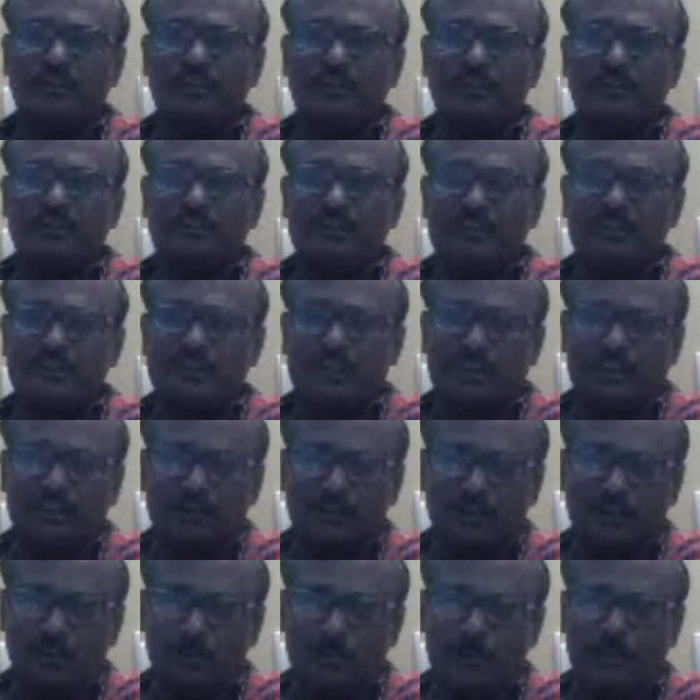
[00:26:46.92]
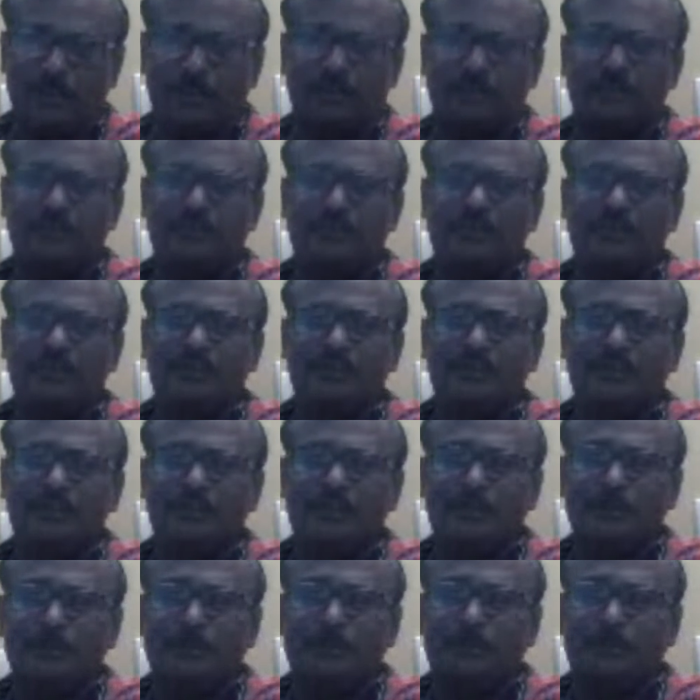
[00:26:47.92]
the state government
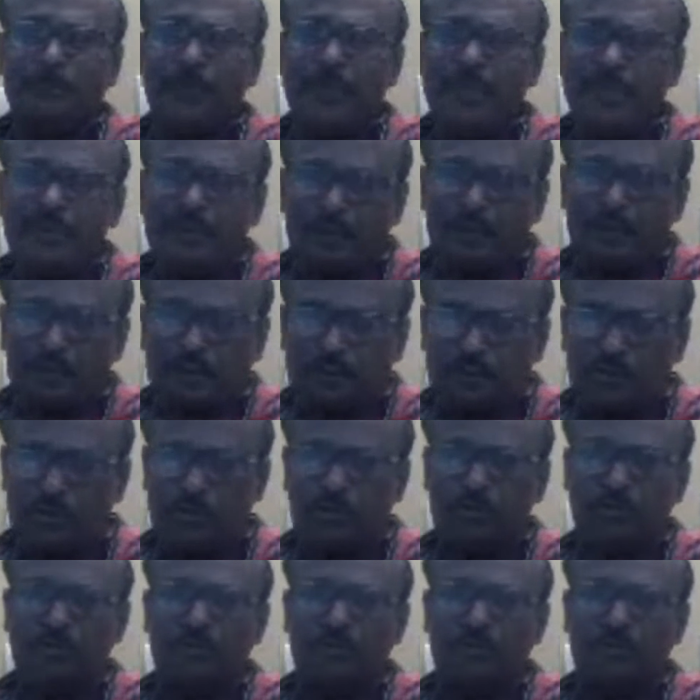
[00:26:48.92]
may alter